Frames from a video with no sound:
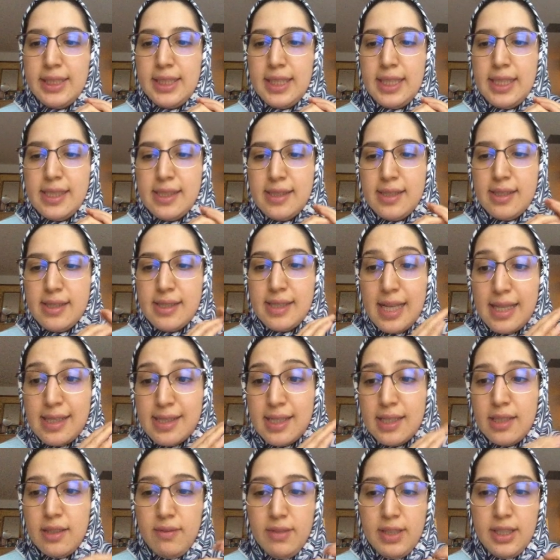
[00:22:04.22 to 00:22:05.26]
is the
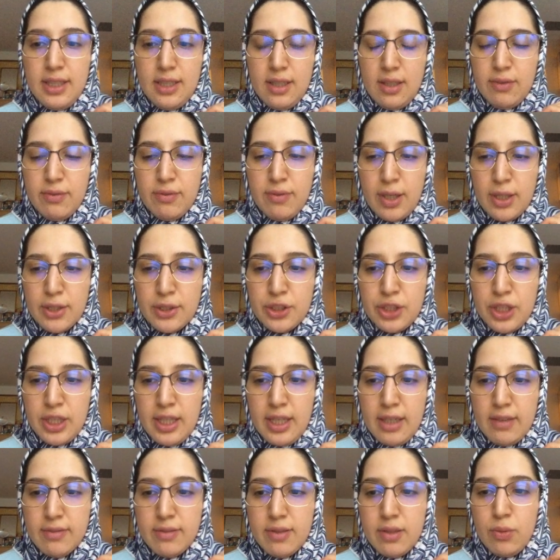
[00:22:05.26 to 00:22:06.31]
sensitivity of function
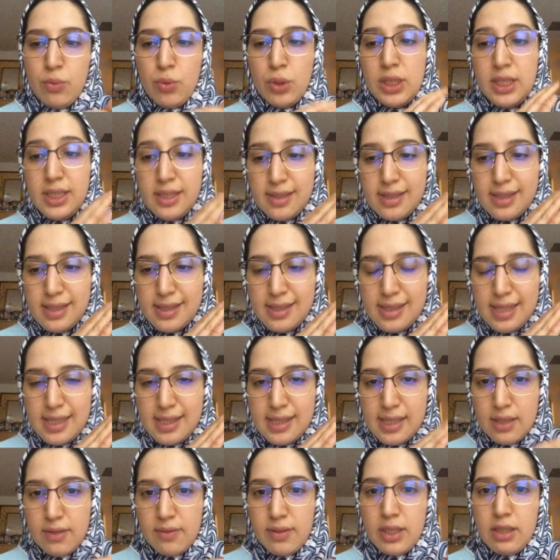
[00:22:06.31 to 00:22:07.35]
f. What is the
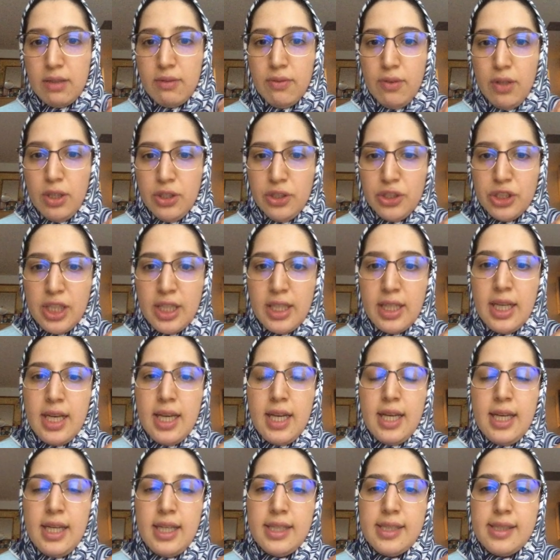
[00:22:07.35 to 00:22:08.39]
sensitivity function?
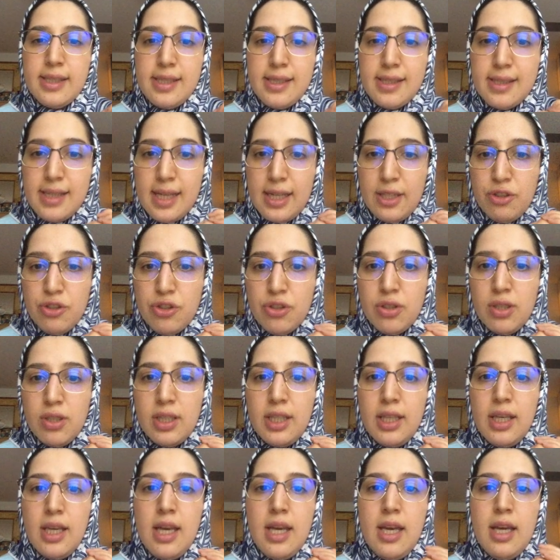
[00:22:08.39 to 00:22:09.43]
It's
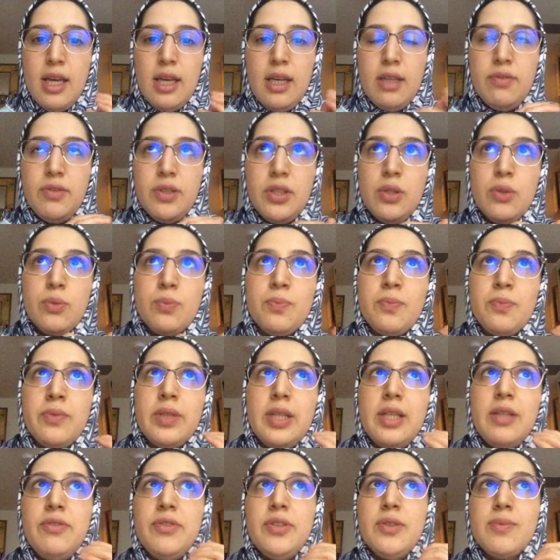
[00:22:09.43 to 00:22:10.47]
essentially, if you
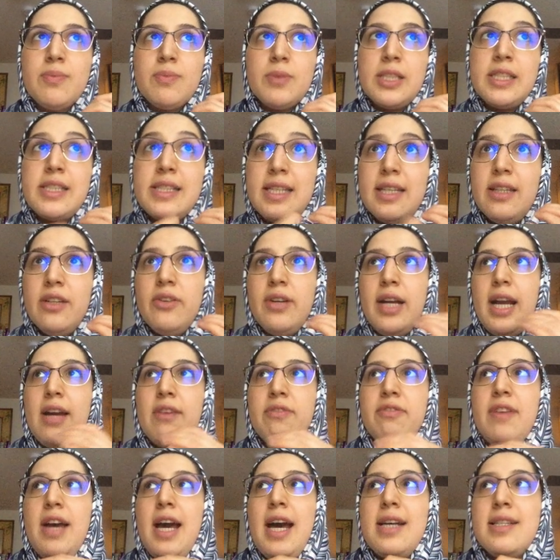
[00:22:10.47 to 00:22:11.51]
consider f
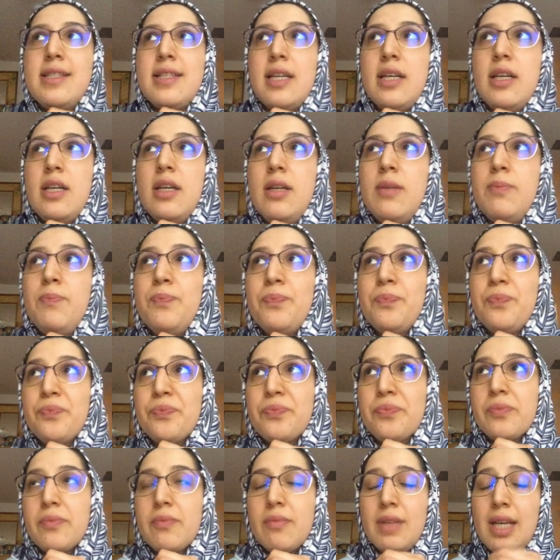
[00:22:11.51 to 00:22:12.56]
as a
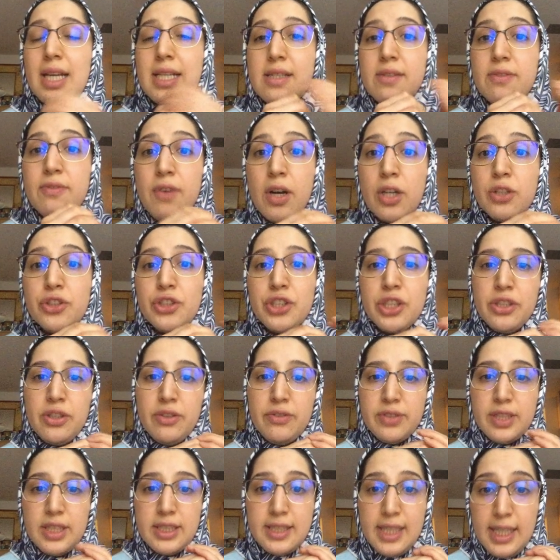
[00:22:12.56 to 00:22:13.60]
function of
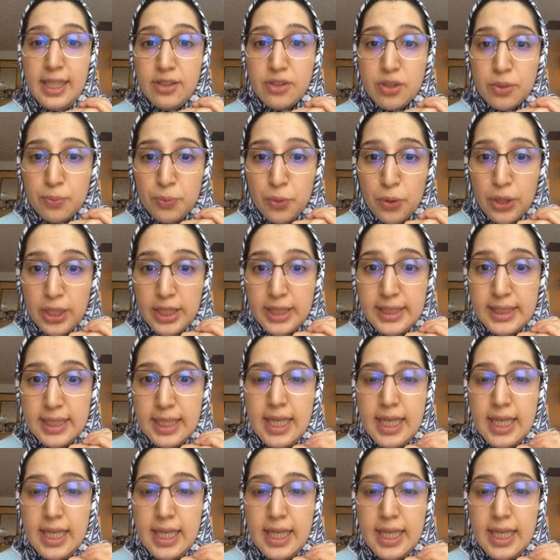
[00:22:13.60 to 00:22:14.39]
the data point,